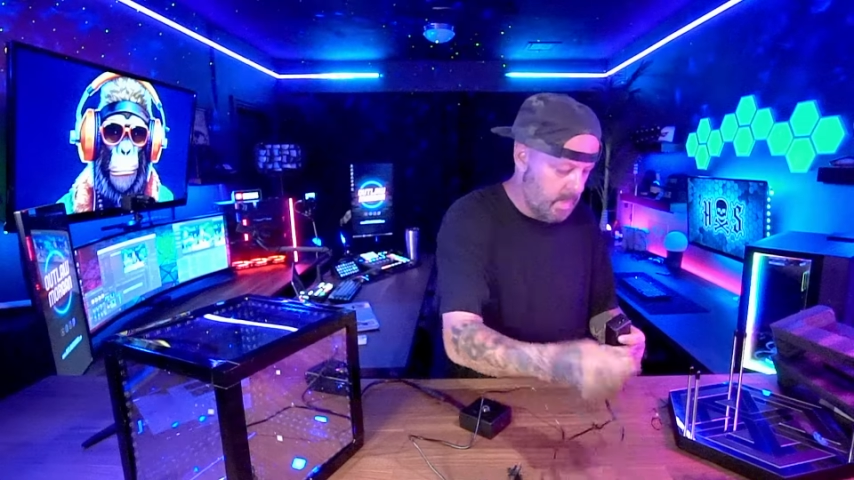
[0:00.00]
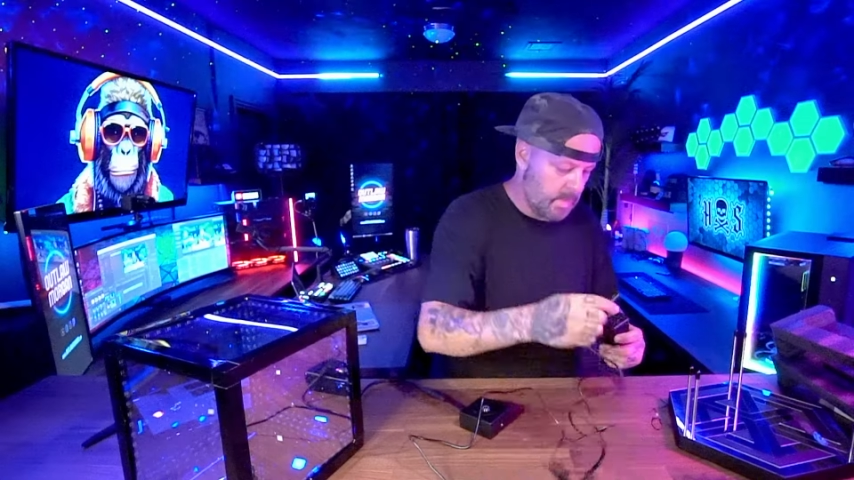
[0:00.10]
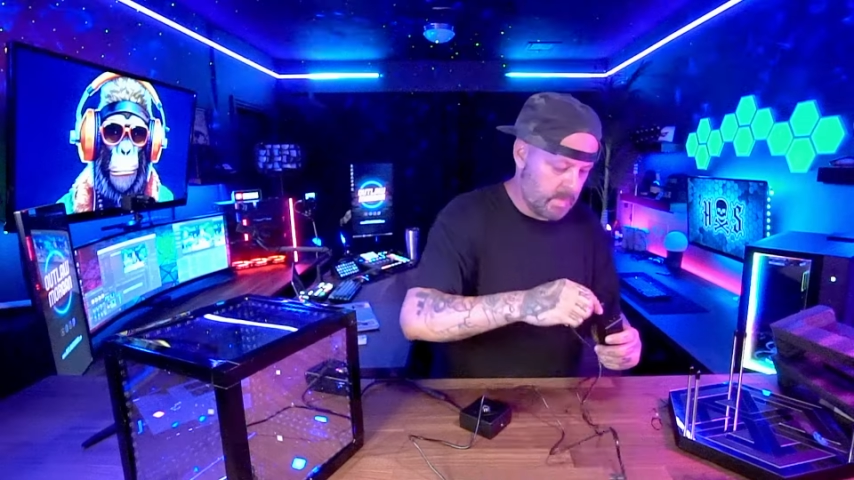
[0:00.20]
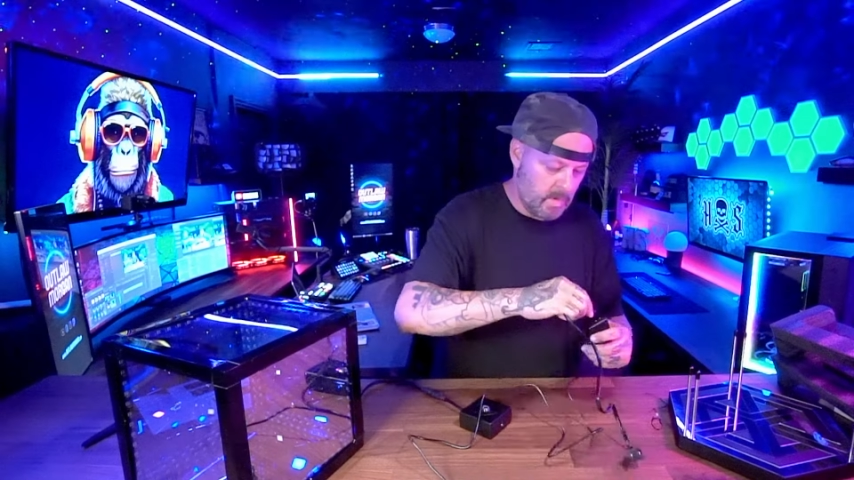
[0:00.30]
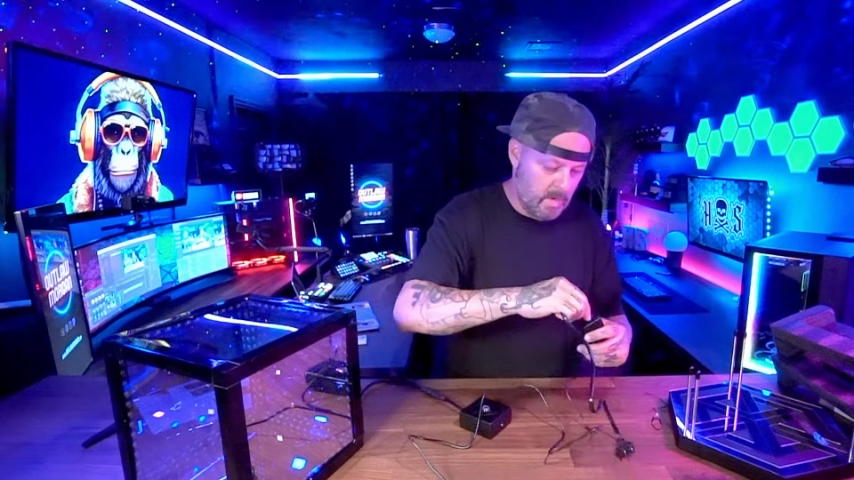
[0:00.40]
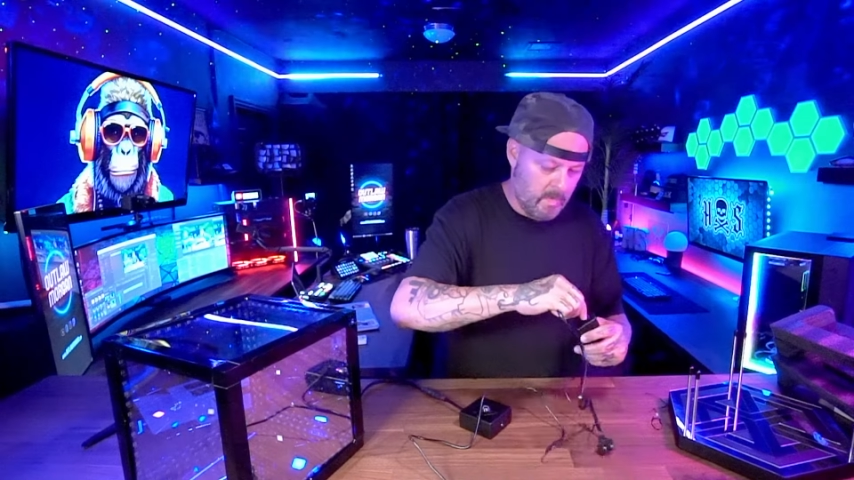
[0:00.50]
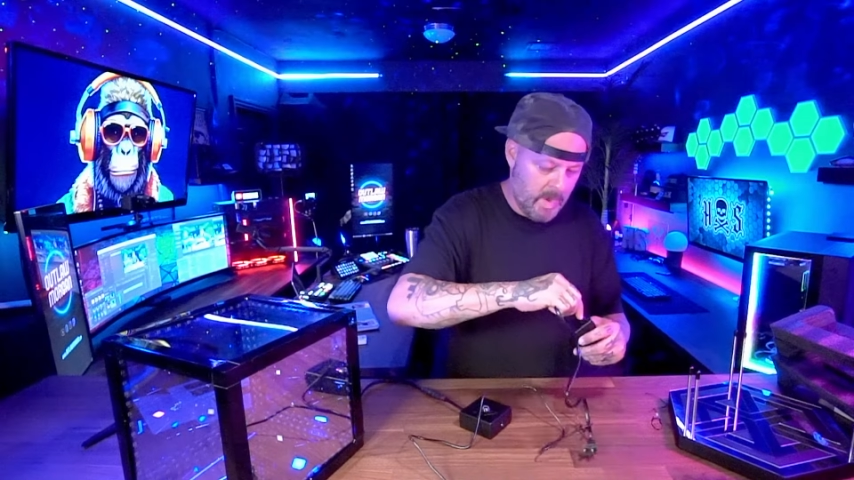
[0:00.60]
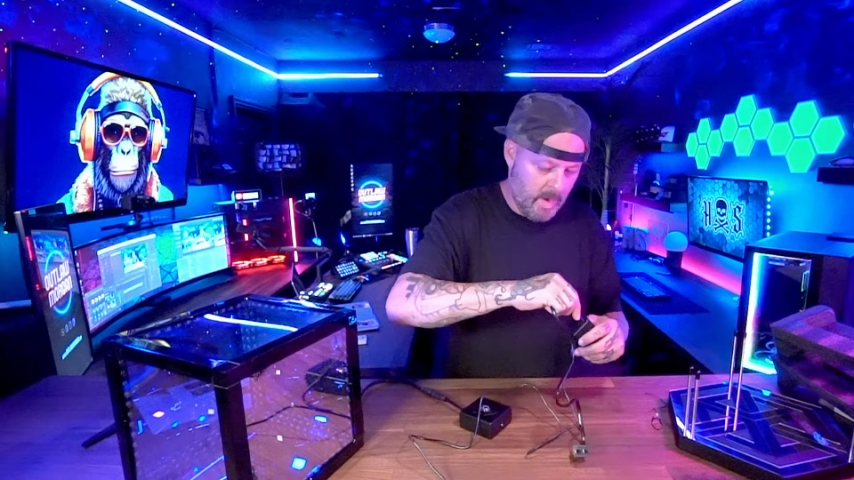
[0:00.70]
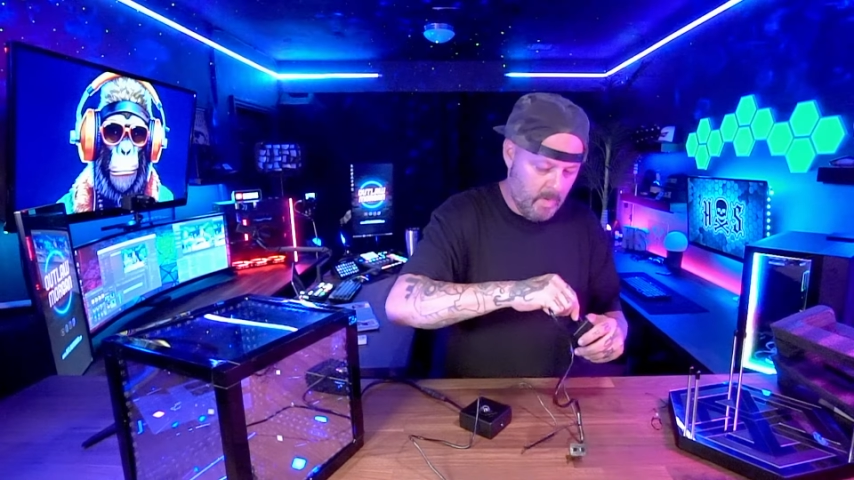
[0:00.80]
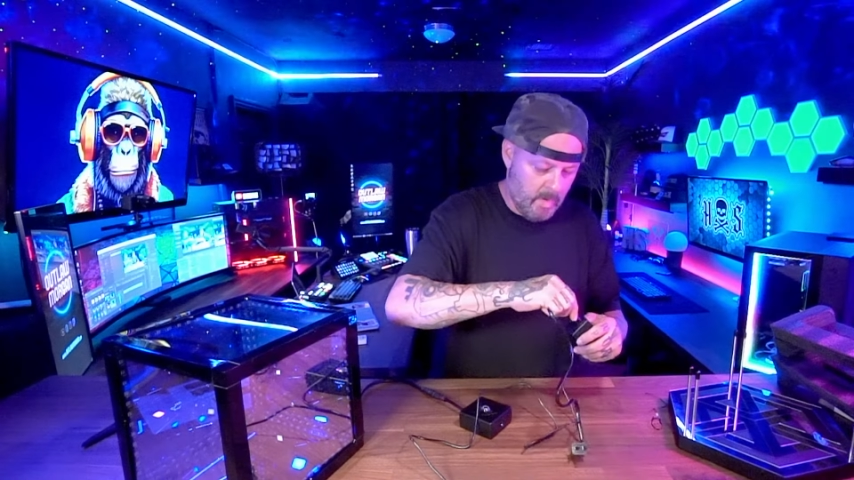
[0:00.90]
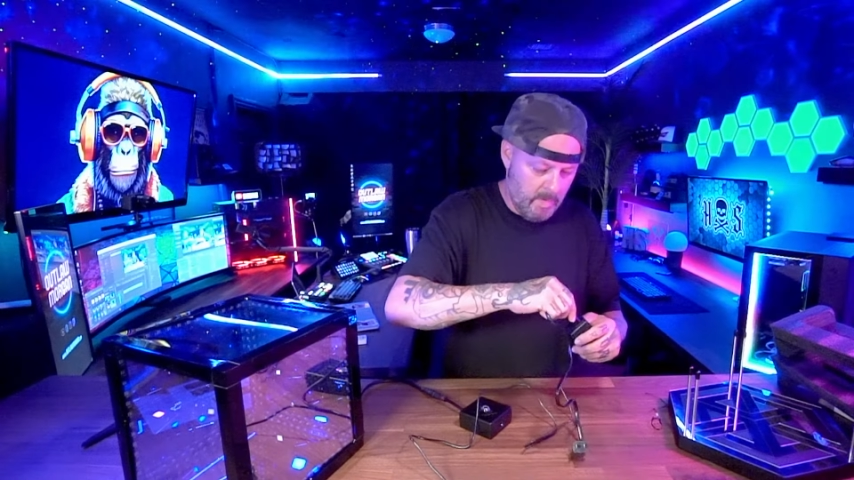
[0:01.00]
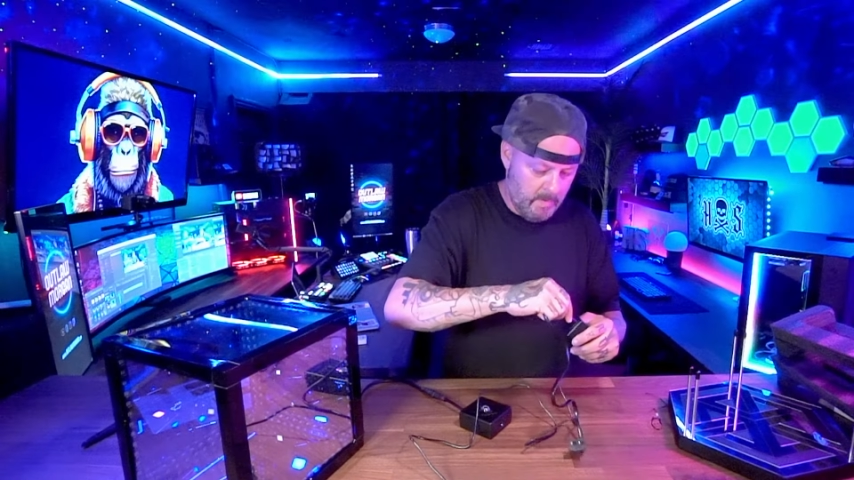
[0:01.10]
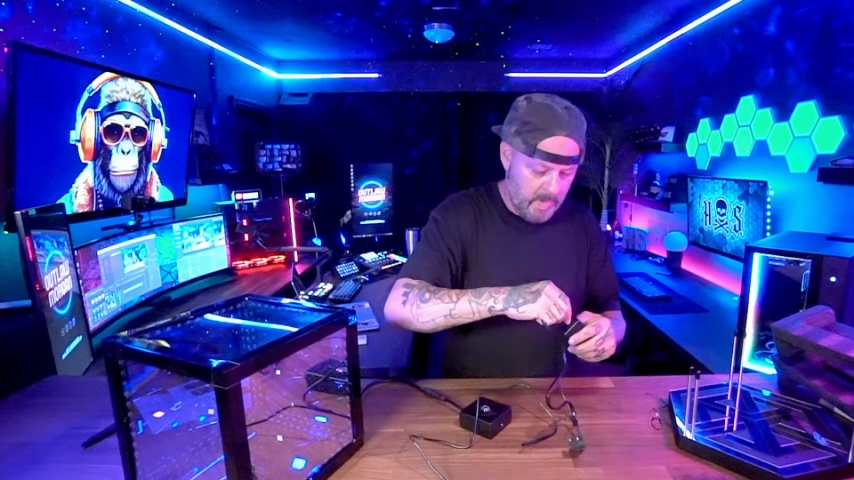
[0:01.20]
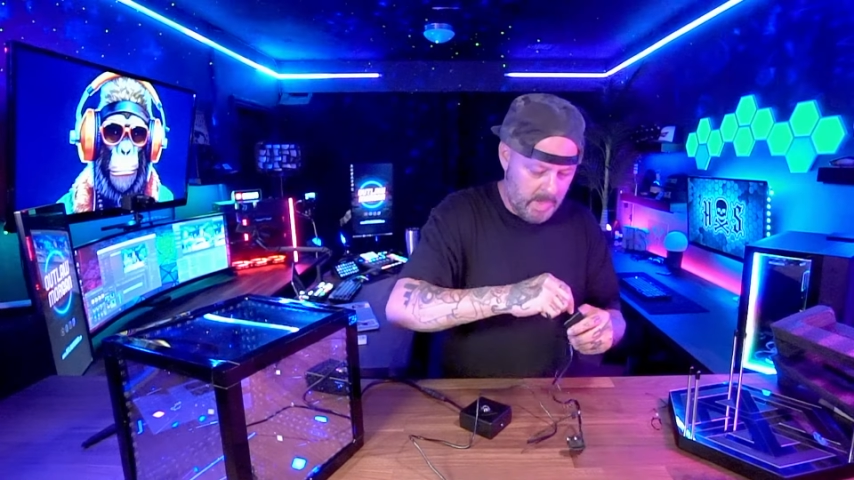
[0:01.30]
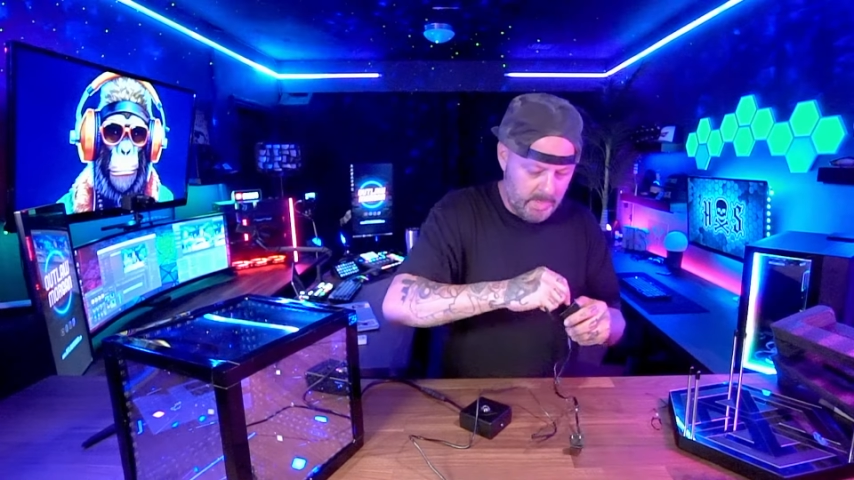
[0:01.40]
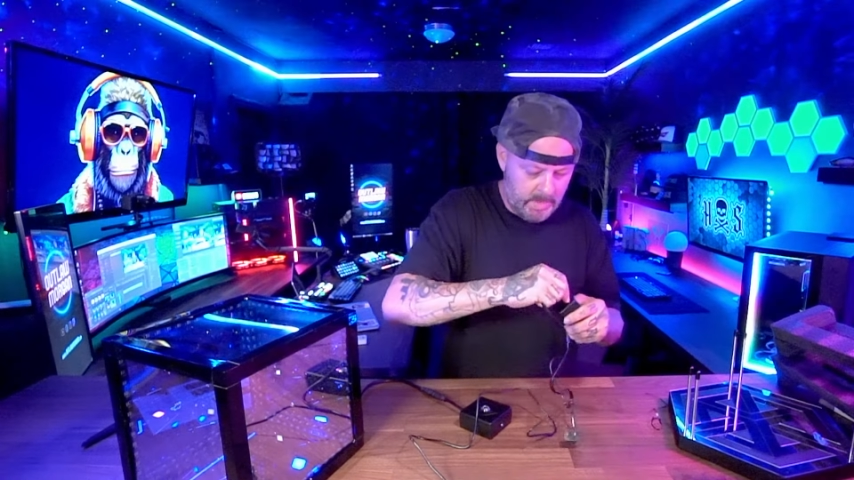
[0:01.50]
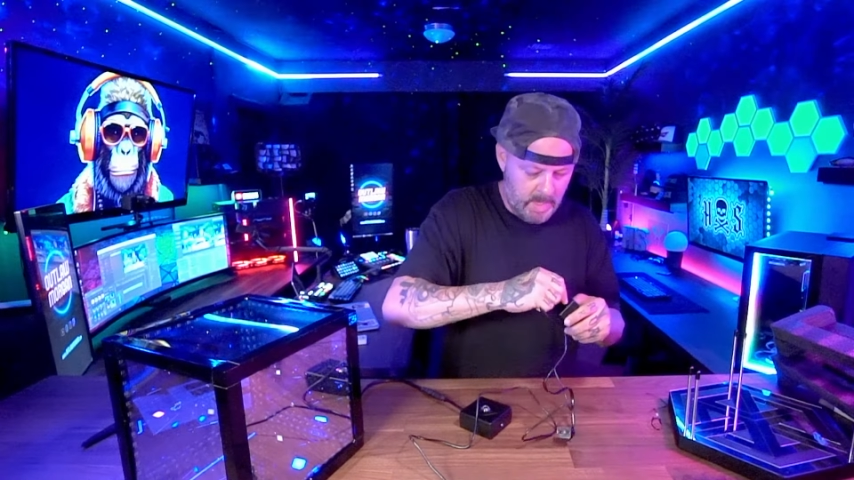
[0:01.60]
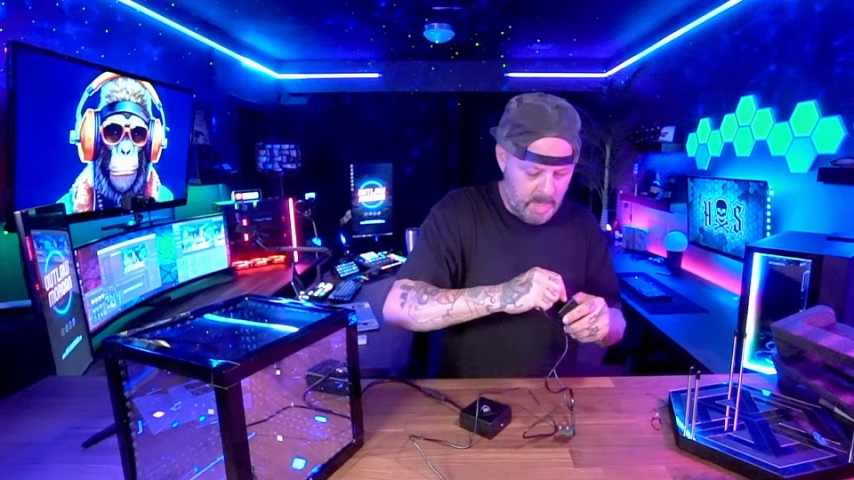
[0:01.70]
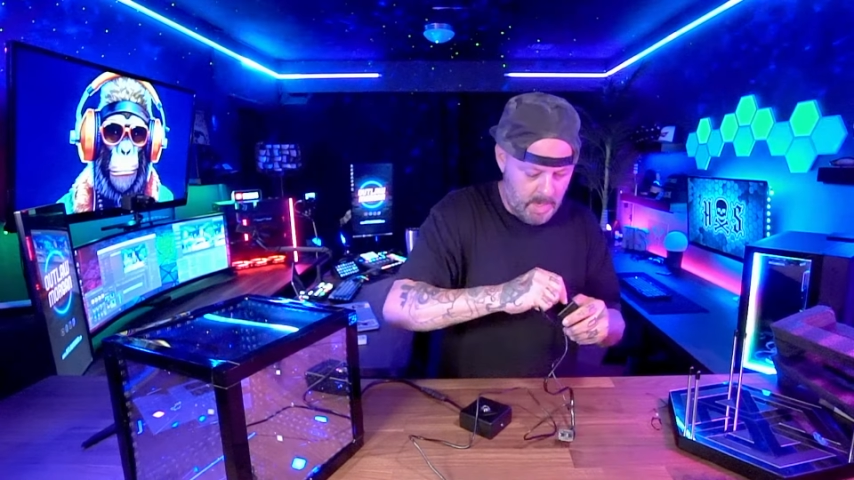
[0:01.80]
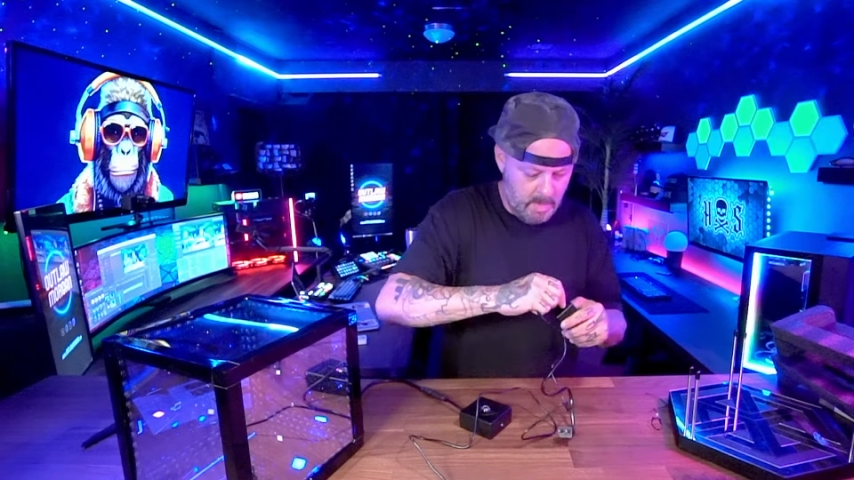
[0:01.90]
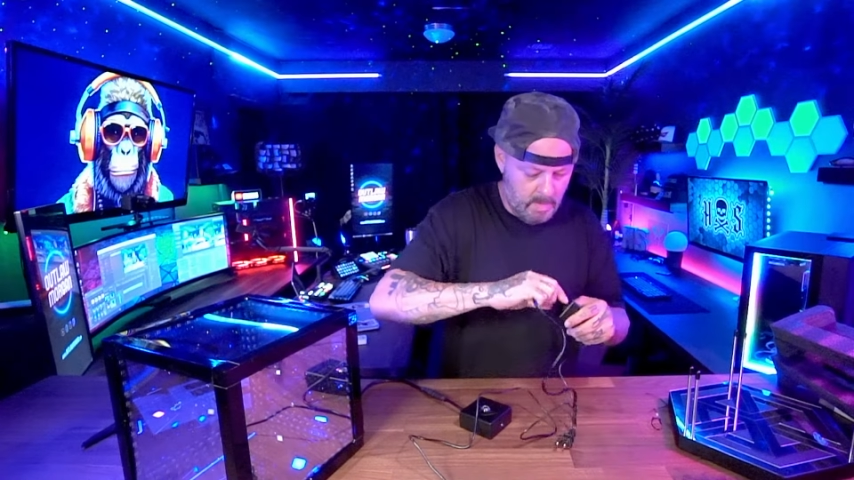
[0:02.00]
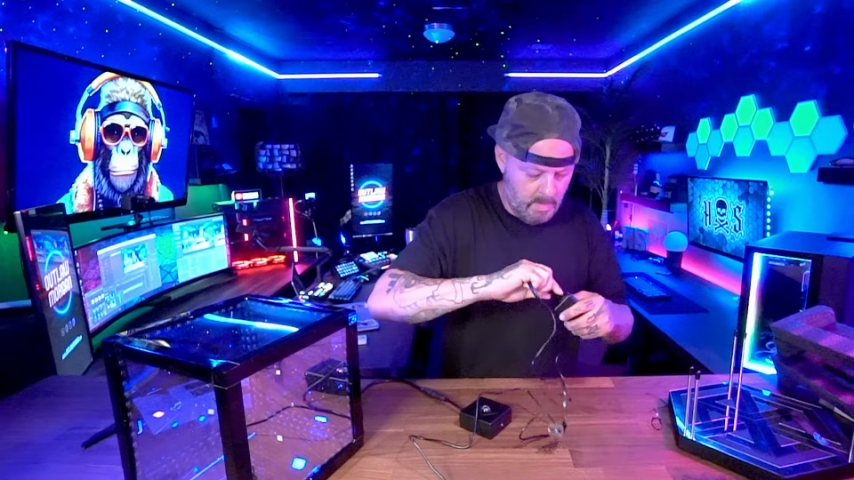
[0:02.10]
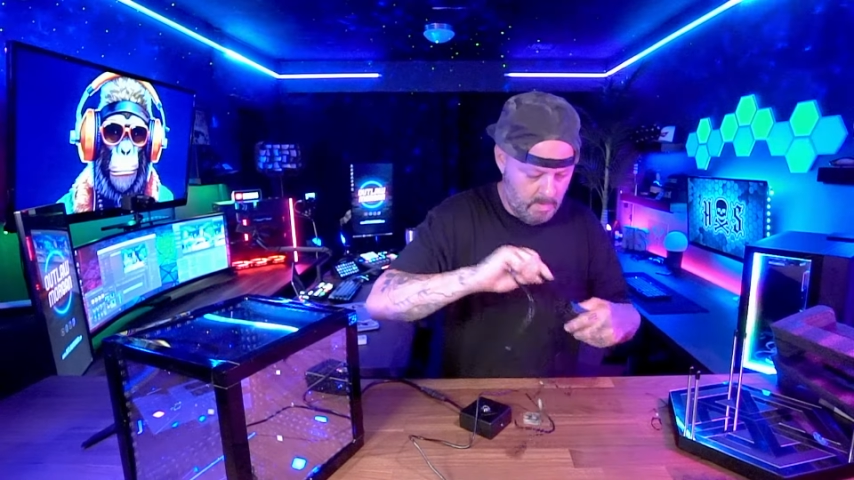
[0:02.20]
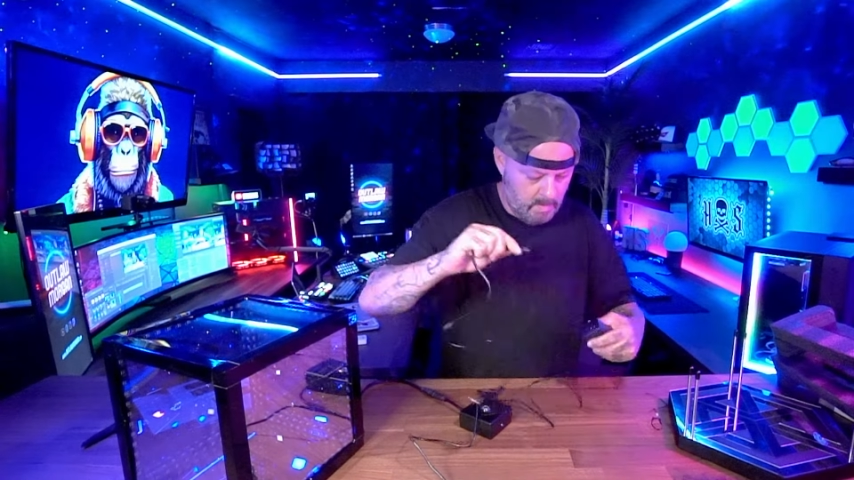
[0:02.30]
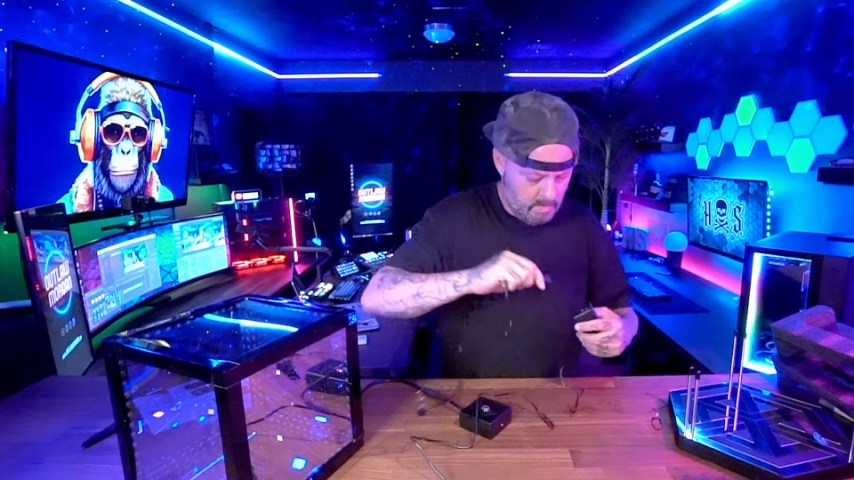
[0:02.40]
Insert your power piece here.